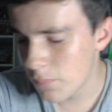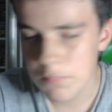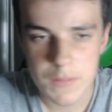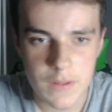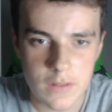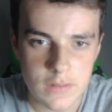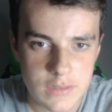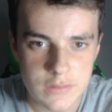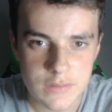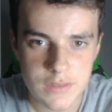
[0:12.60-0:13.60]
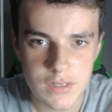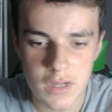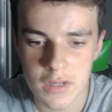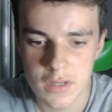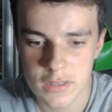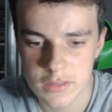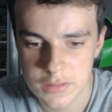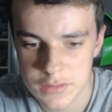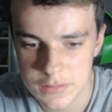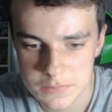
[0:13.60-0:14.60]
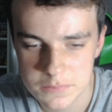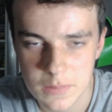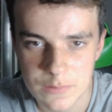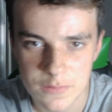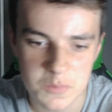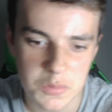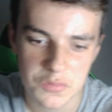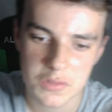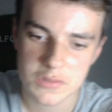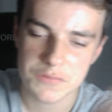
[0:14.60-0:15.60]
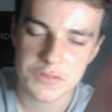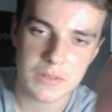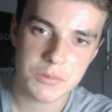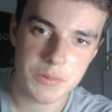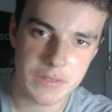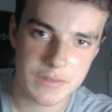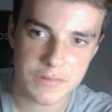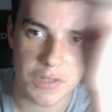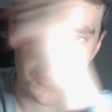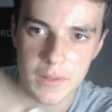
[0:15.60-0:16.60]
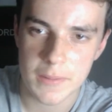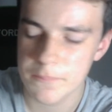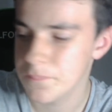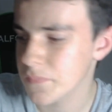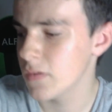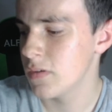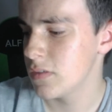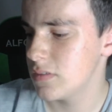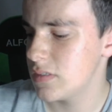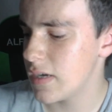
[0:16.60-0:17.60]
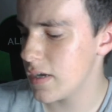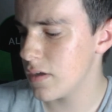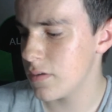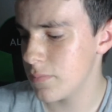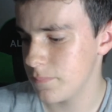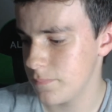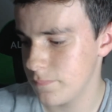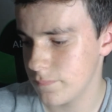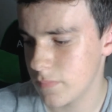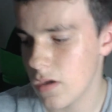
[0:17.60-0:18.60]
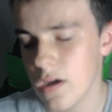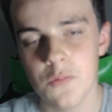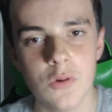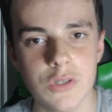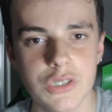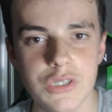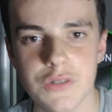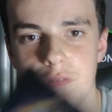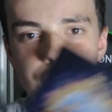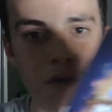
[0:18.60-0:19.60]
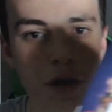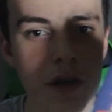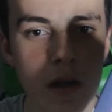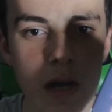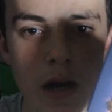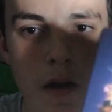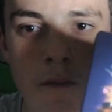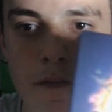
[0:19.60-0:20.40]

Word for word: But uh, it is, you know, my, first ever time doing this. So um, today I watched Free Guy on